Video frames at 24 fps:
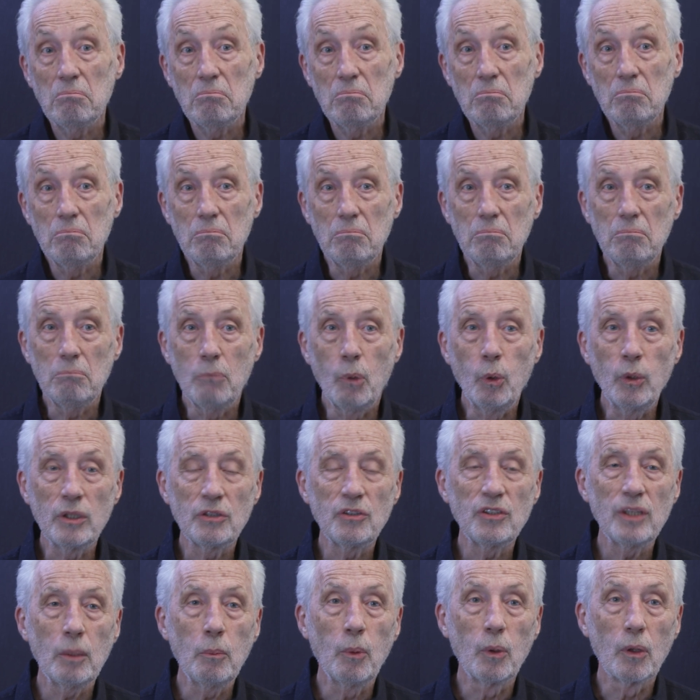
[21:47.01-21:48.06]
more
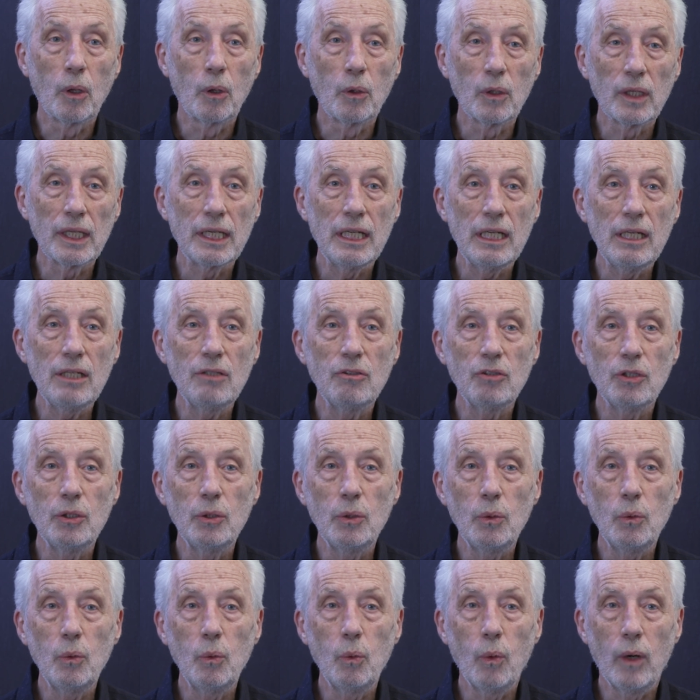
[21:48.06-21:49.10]
similarly to
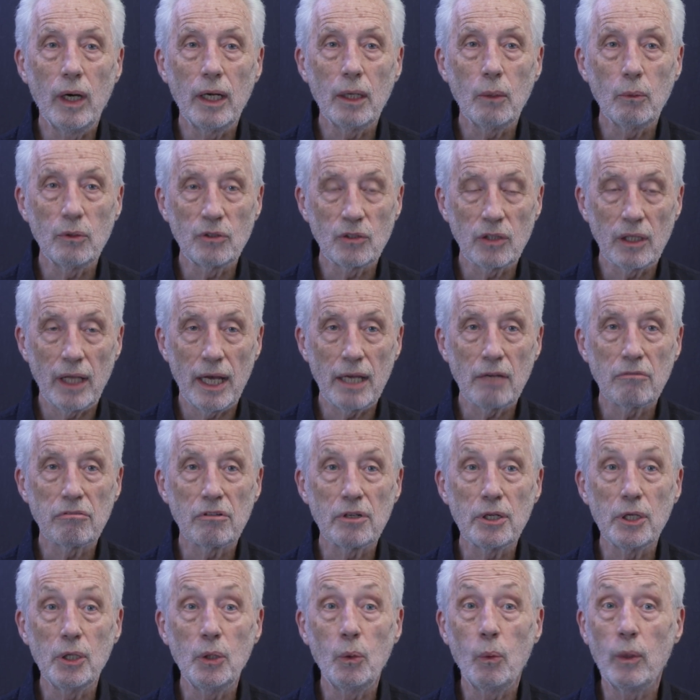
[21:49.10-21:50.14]
what it was like for
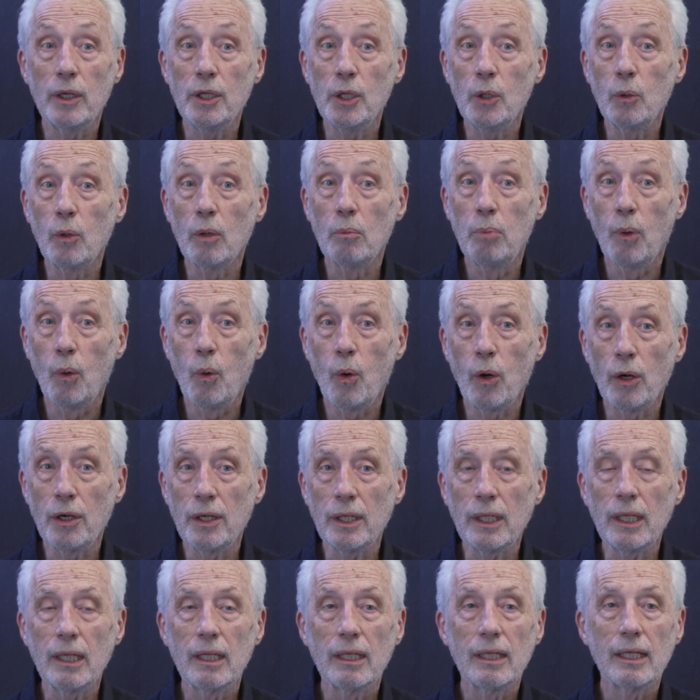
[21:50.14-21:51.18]
you when you were
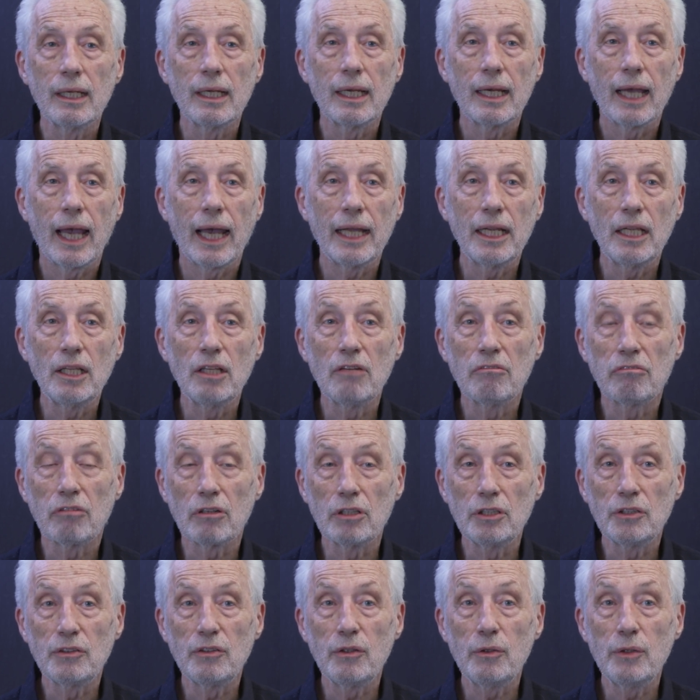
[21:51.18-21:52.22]
born and in the
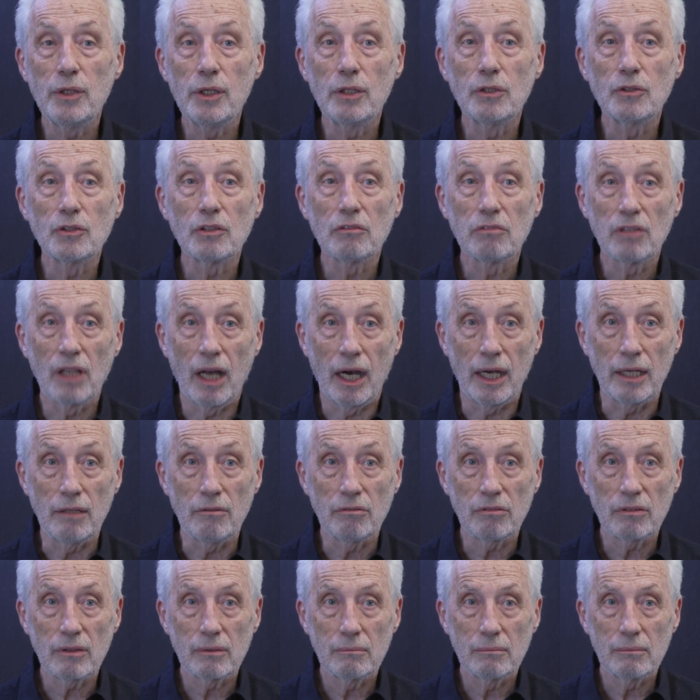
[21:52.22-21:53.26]
first few years of
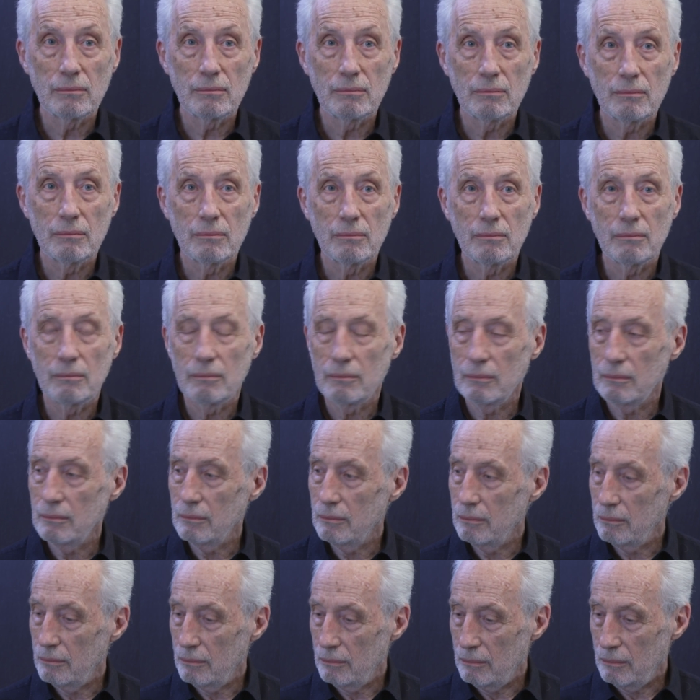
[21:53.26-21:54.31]
life.
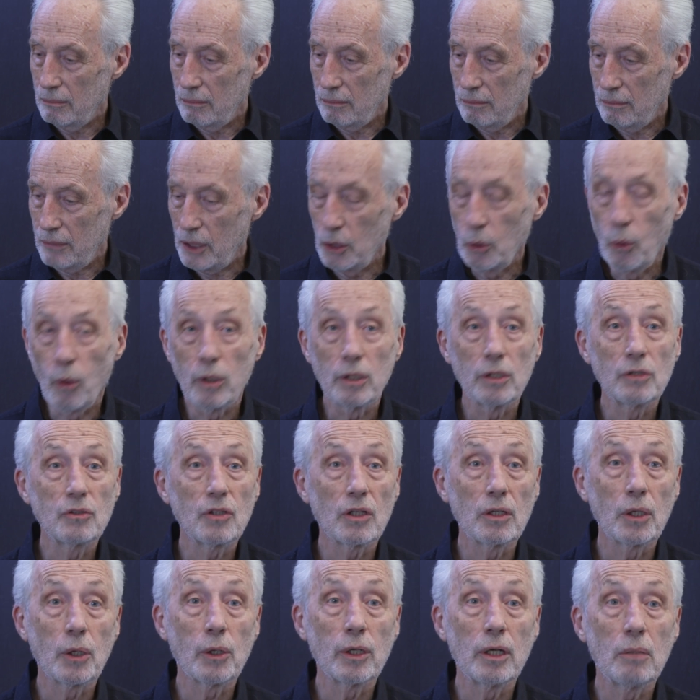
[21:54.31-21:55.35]
In order
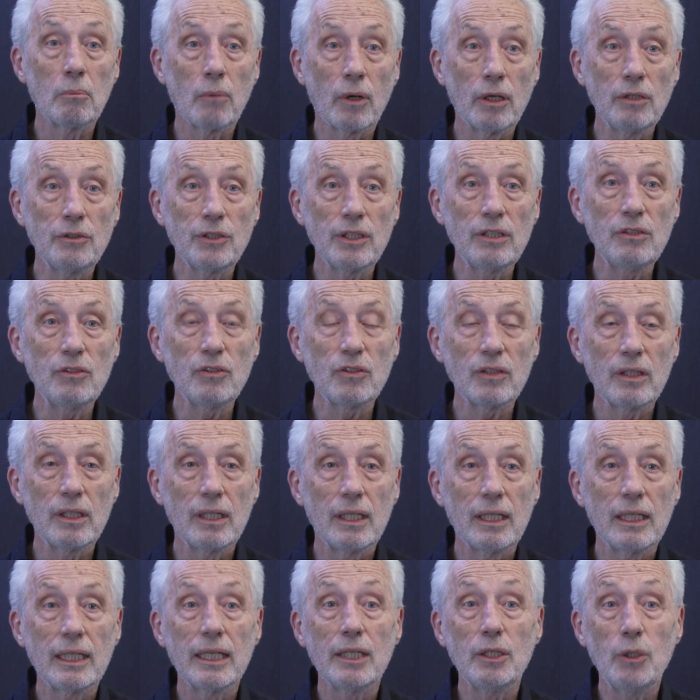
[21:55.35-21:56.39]
to learn emergence,
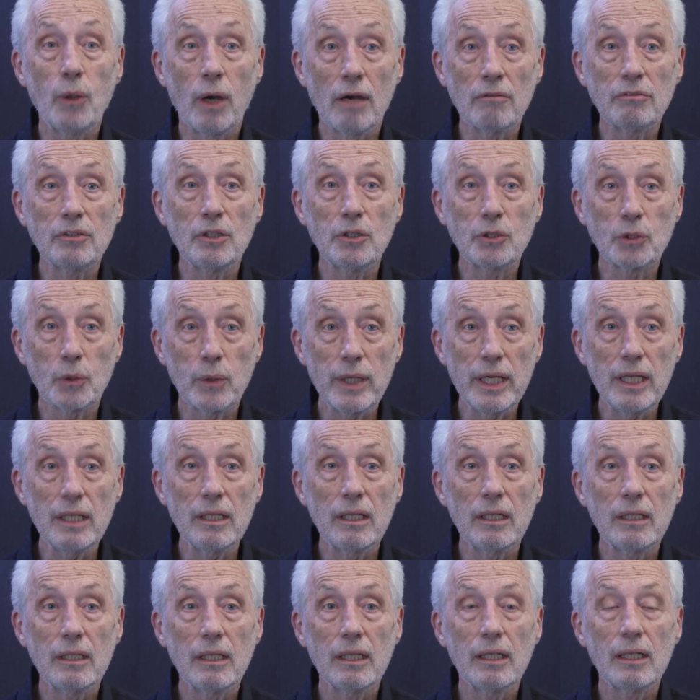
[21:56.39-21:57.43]
you have to treat
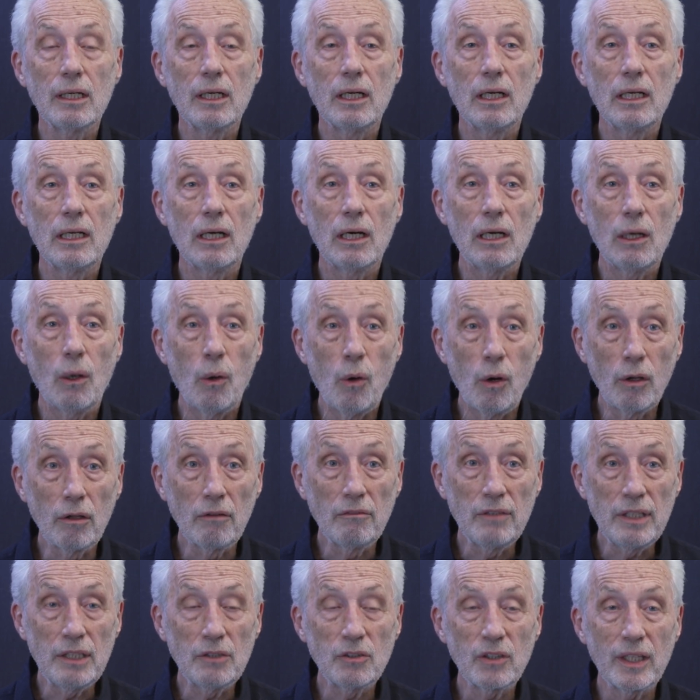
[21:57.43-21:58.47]
all of
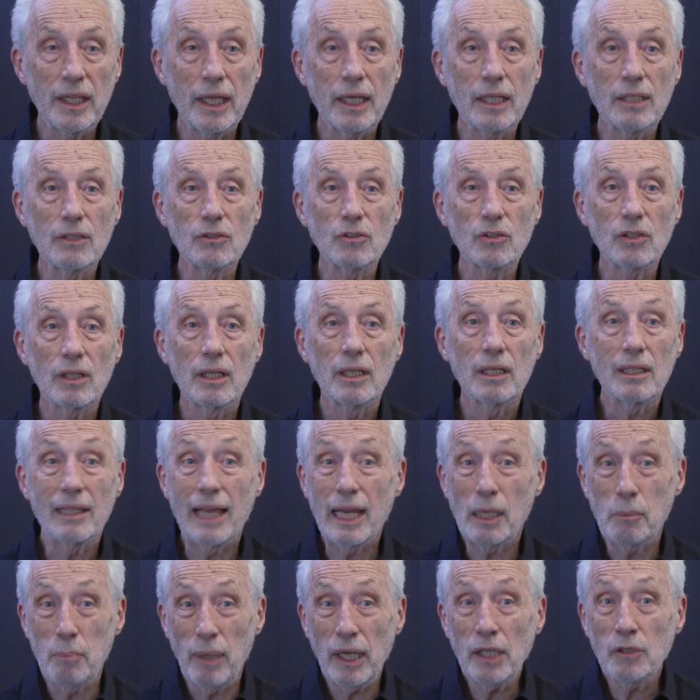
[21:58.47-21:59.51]
these things
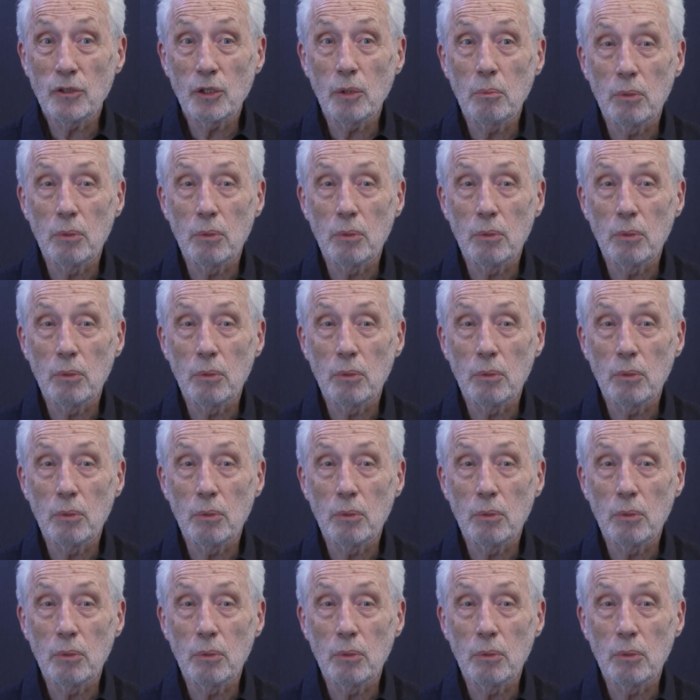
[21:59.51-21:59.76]
like picture